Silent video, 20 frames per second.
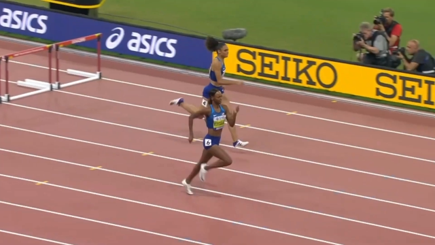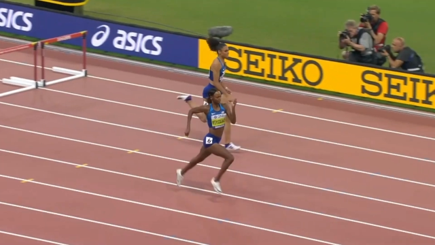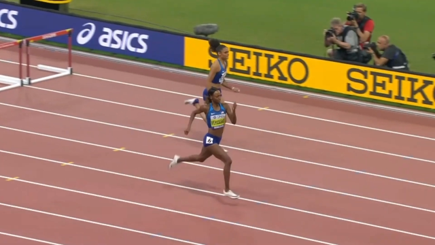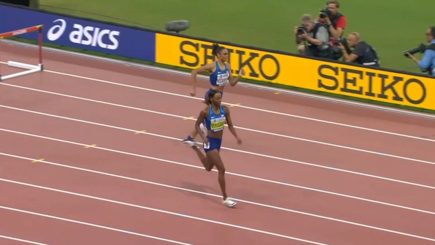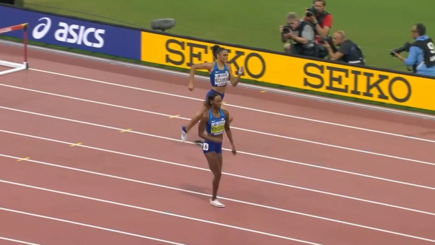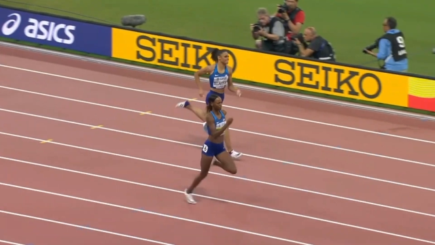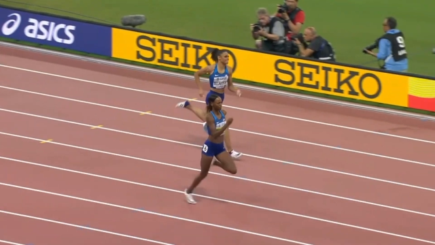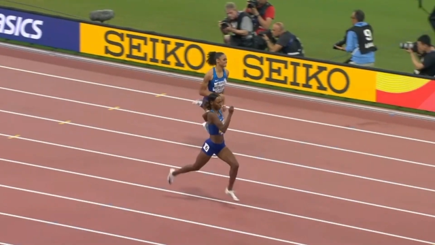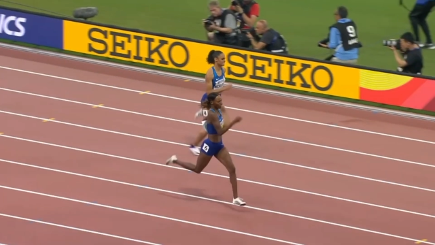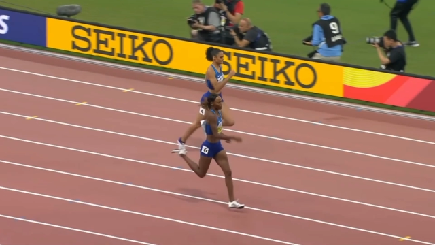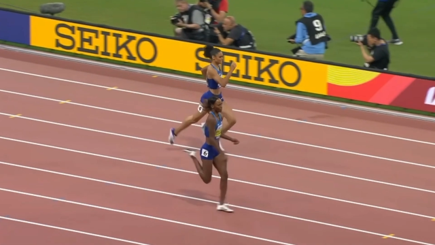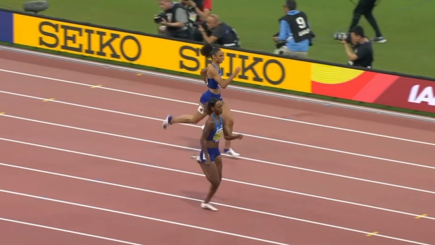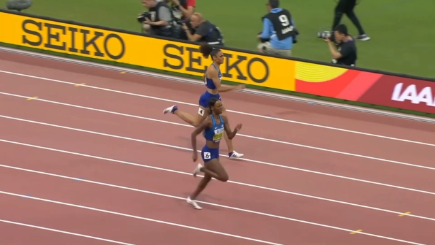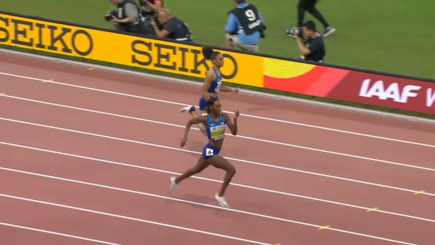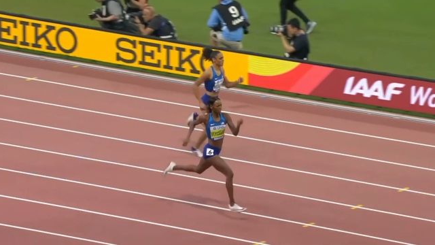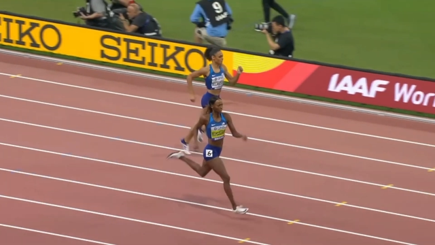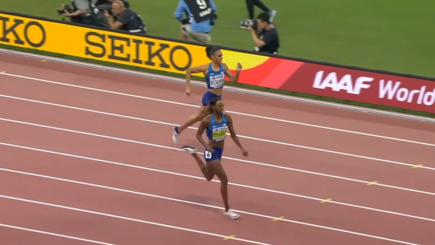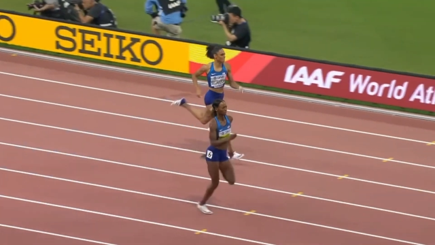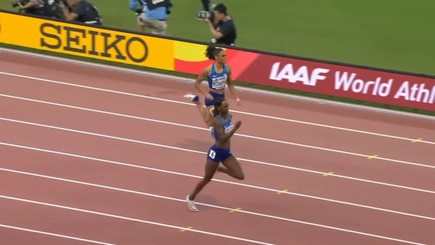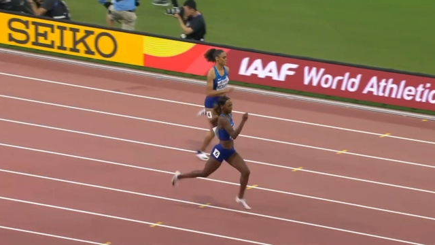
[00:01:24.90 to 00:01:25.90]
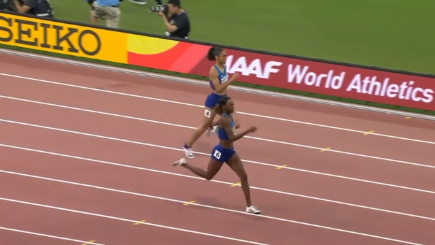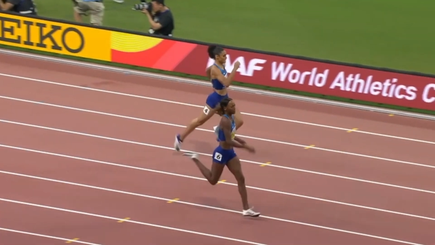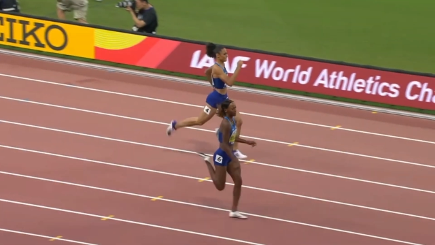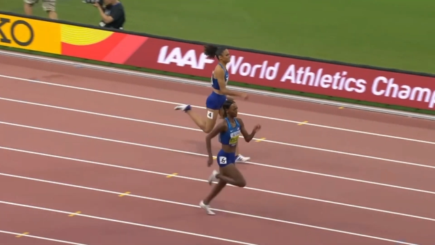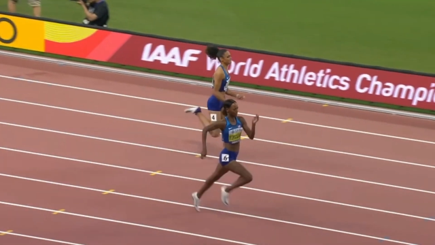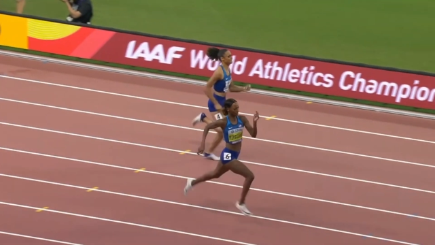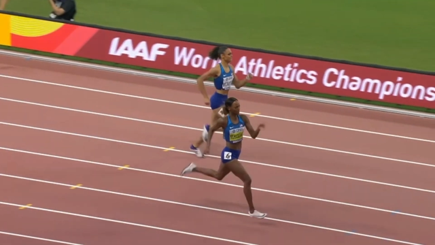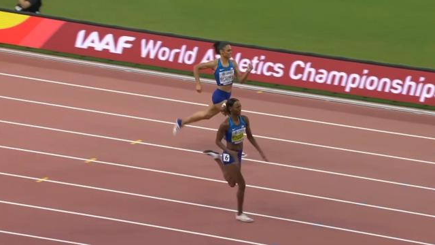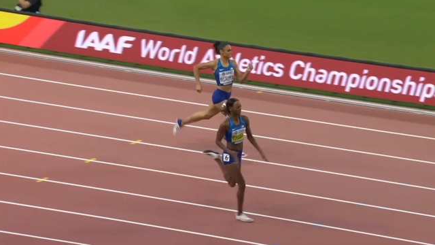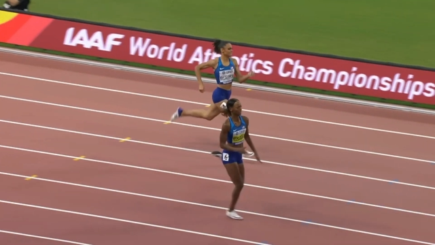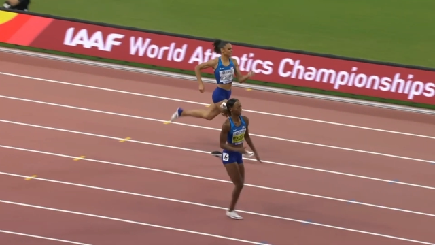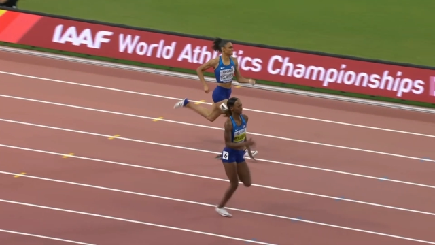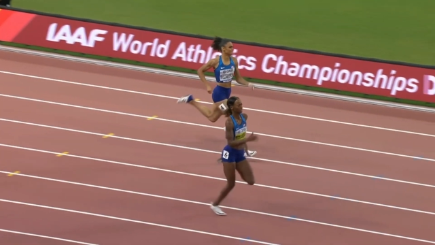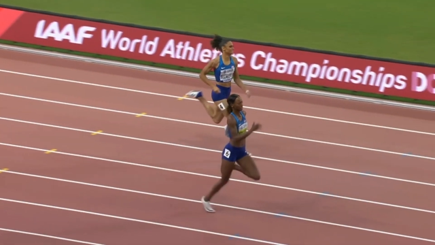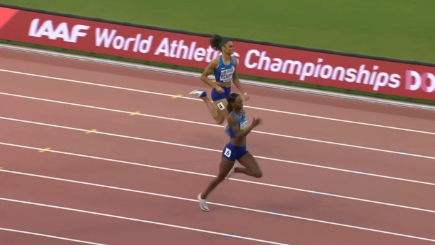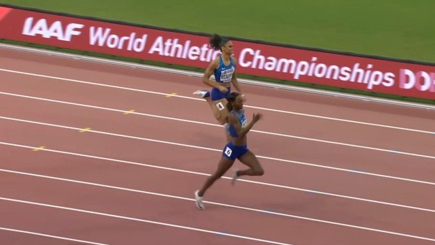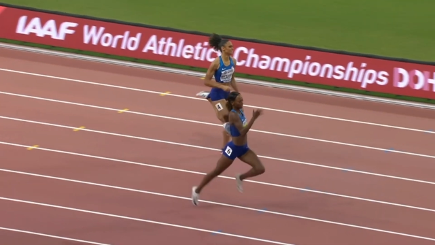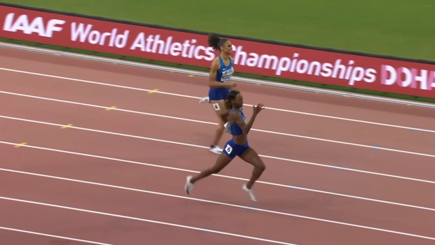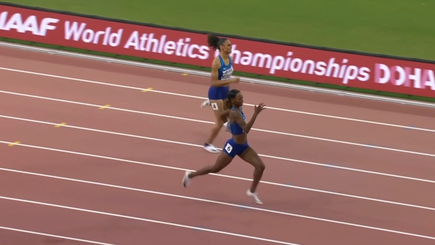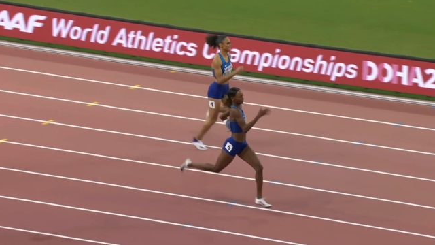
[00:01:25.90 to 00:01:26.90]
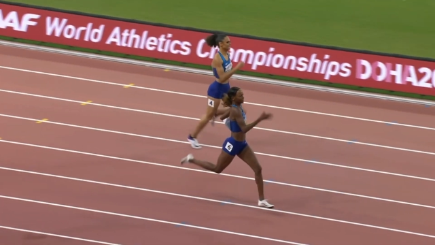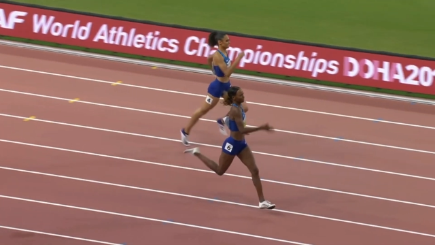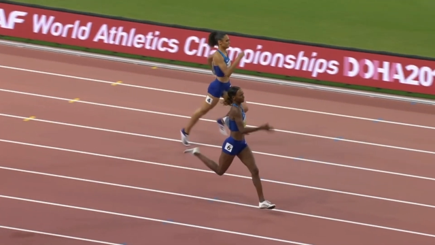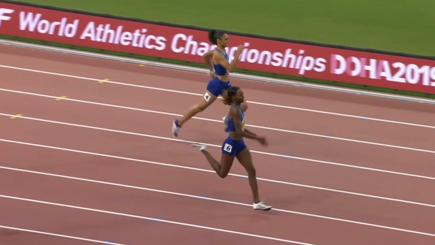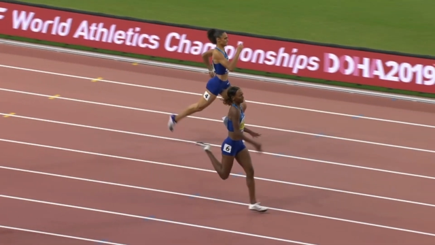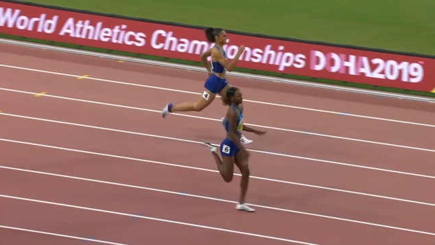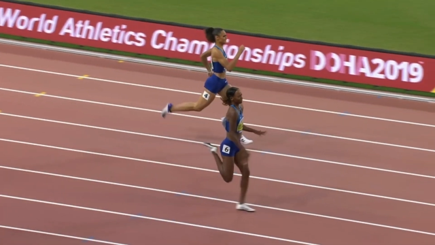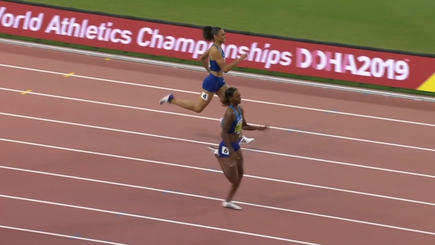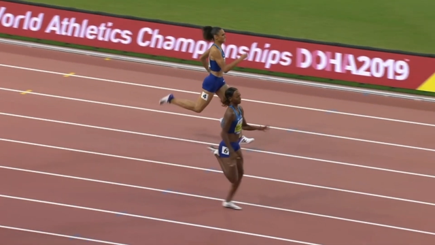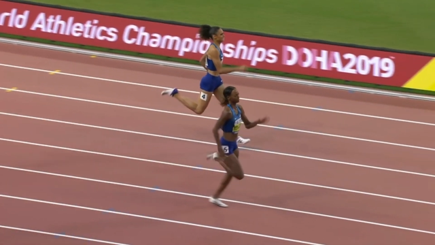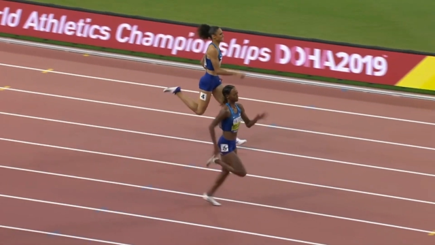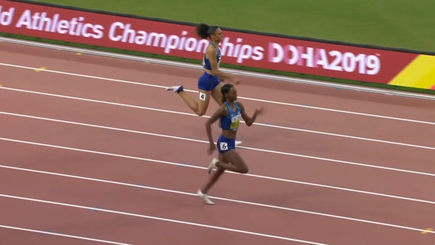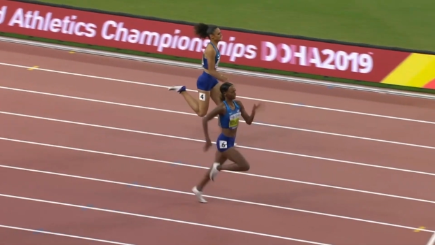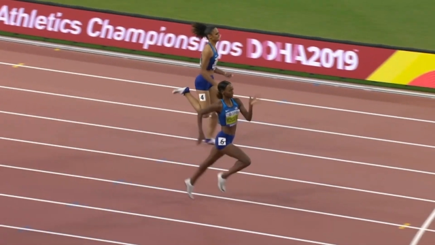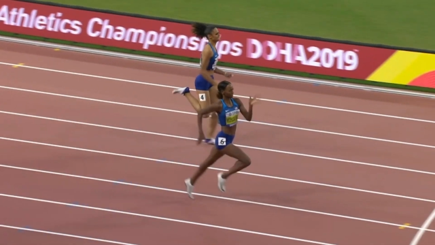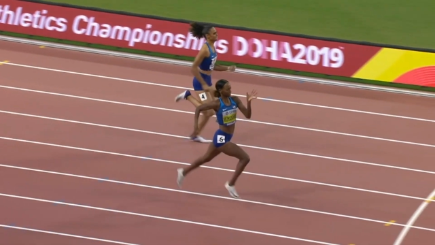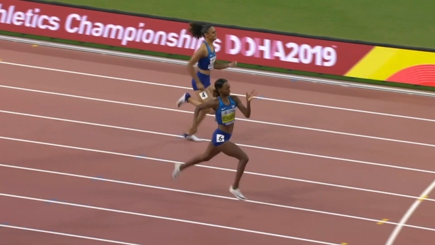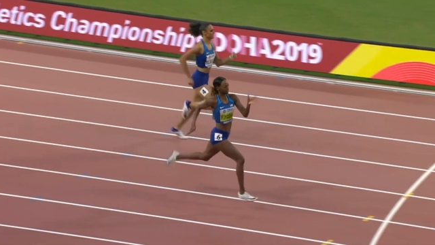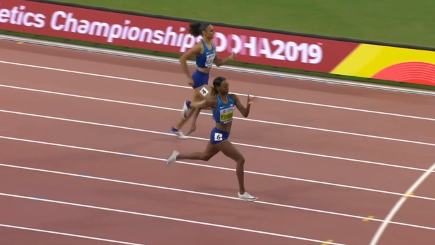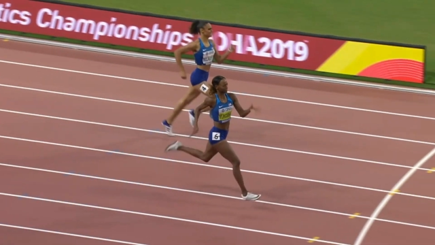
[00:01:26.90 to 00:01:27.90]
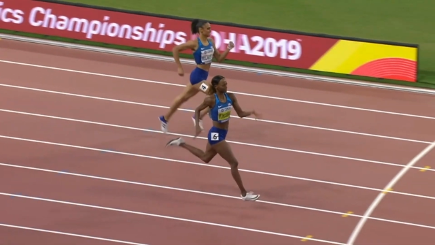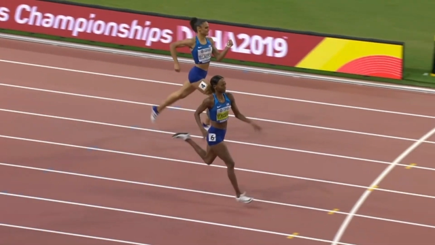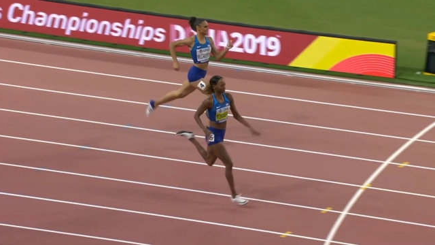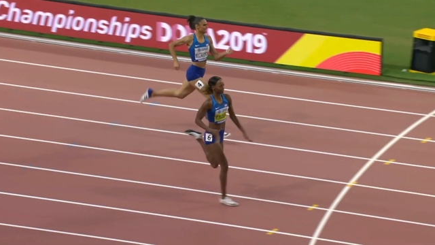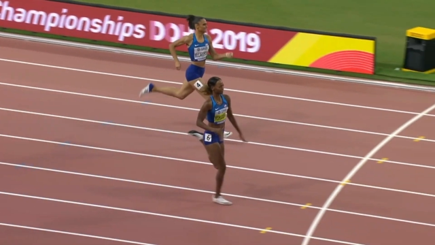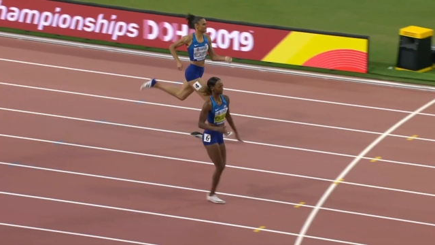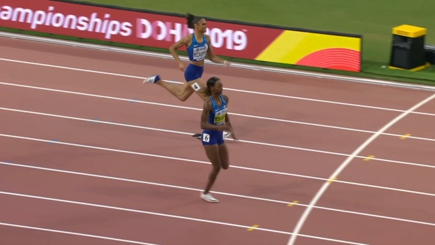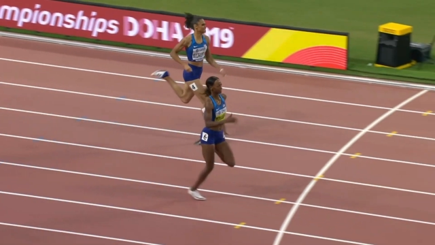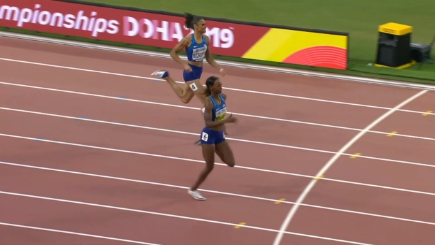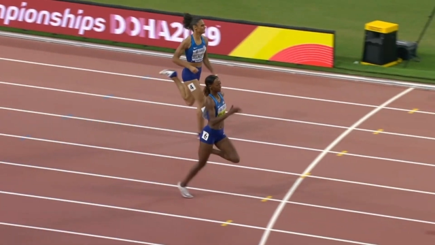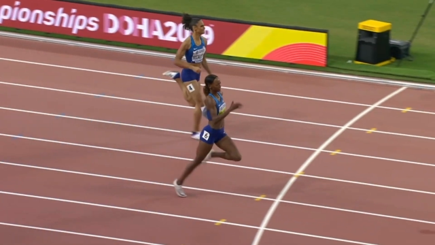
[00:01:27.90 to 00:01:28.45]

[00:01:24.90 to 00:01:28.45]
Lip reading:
Nobody's mouth can be seen.